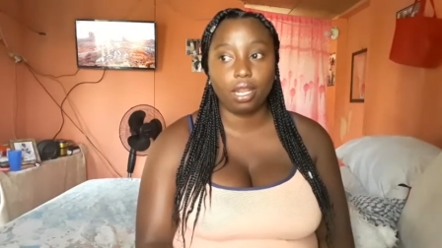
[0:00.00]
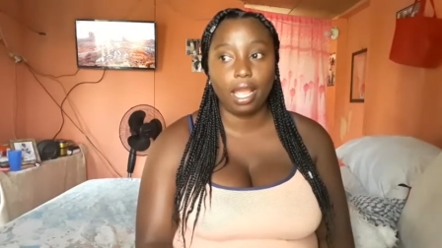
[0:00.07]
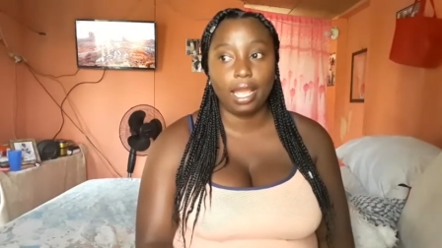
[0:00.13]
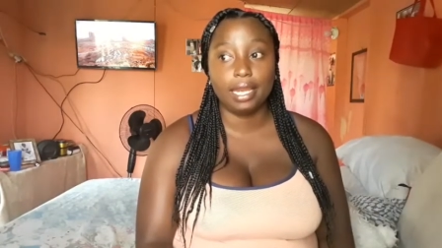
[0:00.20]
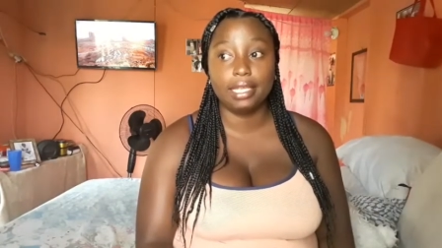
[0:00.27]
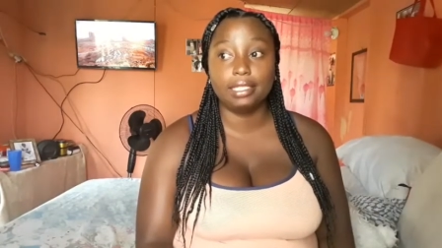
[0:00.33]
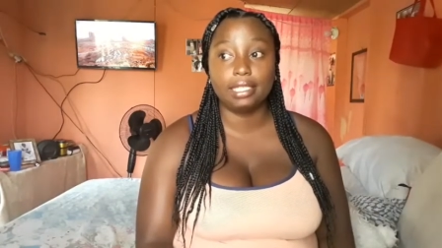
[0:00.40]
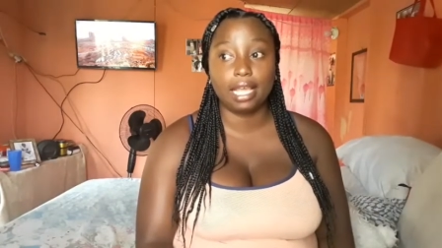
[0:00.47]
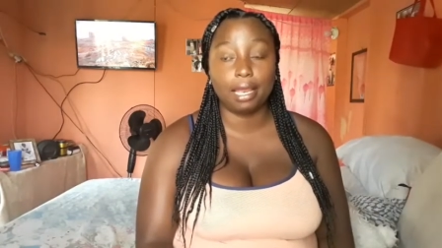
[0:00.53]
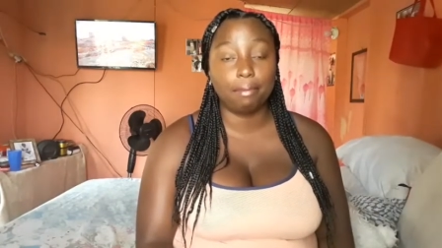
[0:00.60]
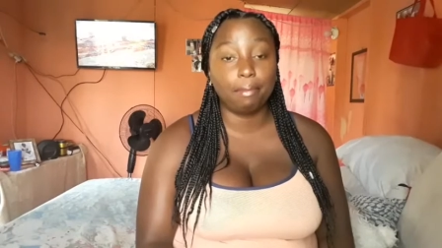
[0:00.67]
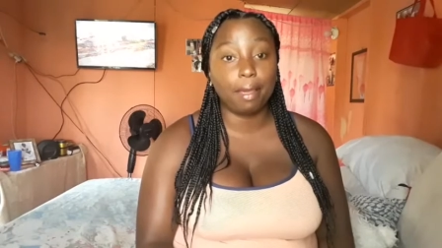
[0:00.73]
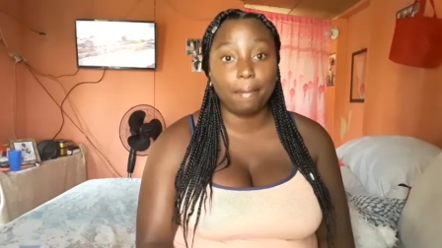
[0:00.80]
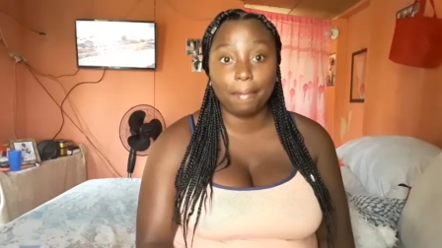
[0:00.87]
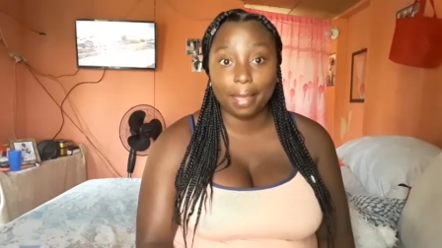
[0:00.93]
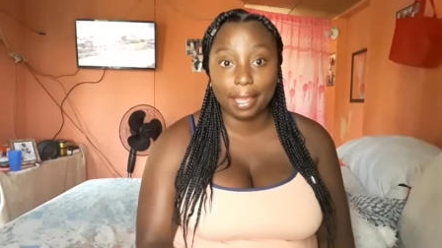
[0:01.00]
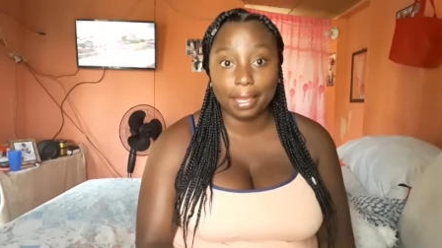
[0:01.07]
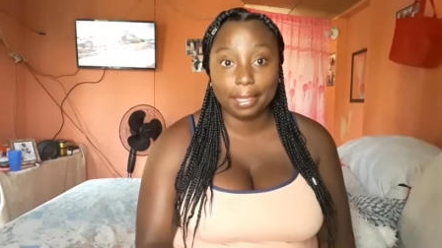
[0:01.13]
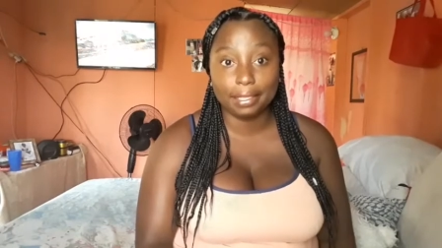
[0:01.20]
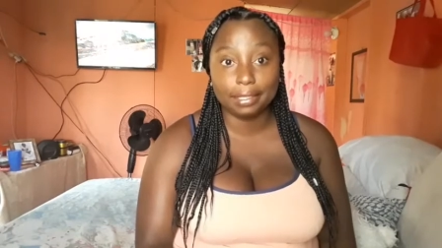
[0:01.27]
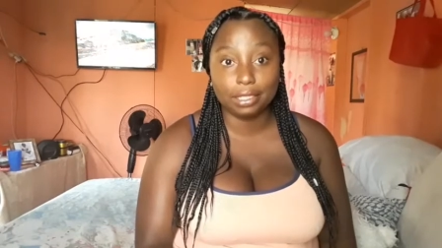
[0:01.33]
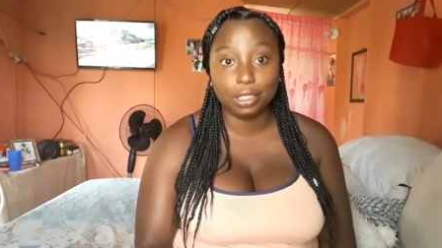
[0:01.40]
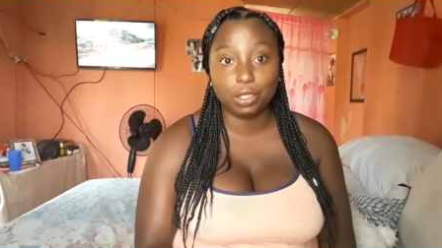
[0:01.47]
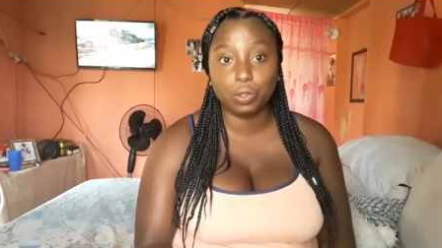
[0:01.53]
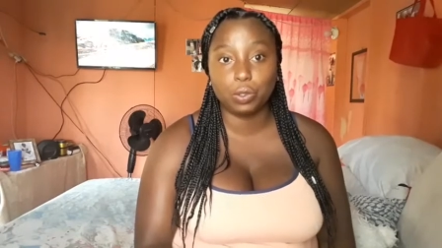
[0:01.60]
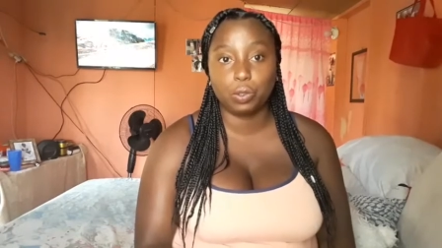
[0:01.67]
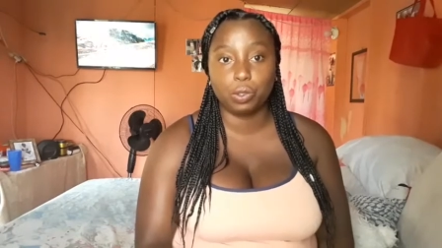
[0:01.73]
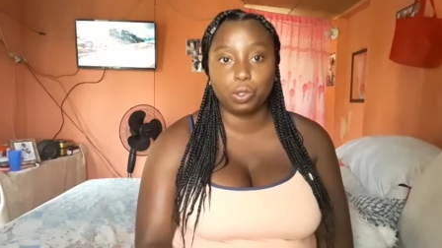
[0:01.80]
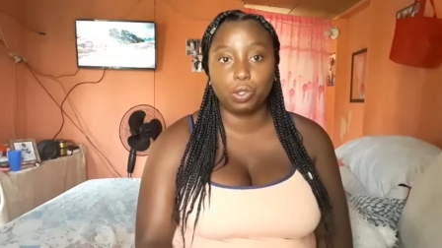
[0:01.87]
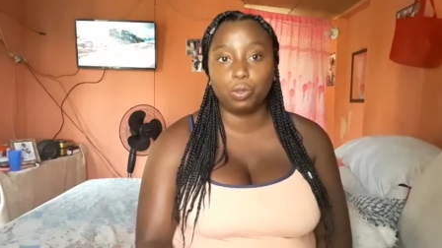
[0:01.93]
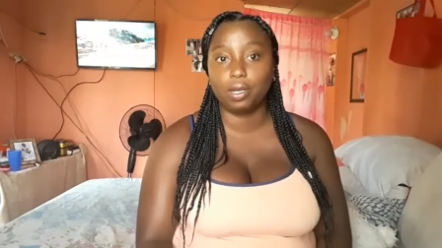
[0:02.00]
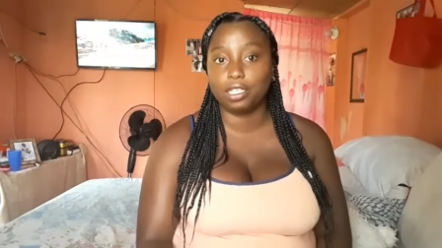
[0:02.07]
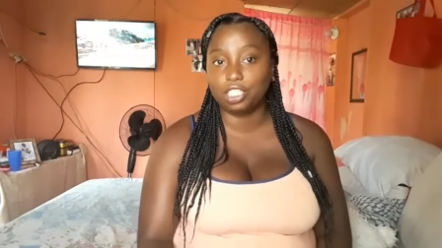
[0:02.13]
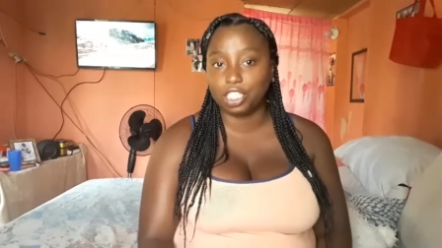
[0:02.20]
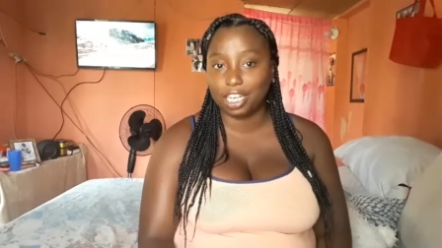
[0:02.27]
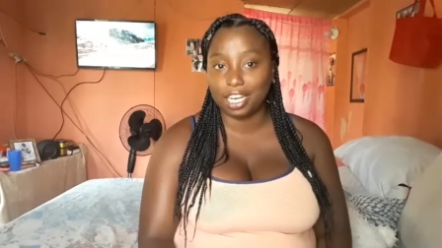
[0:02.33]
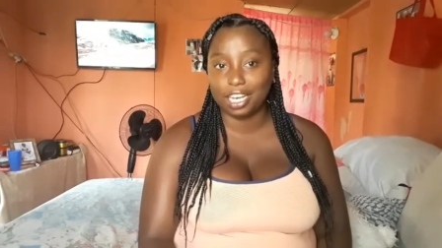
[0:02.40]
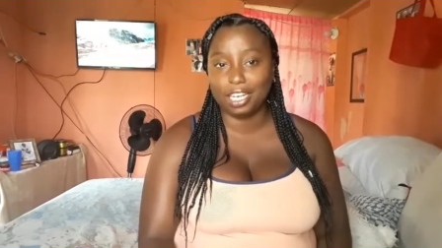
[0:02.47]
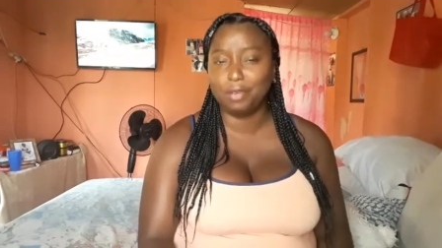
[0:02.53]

I decided my mind to do a channel.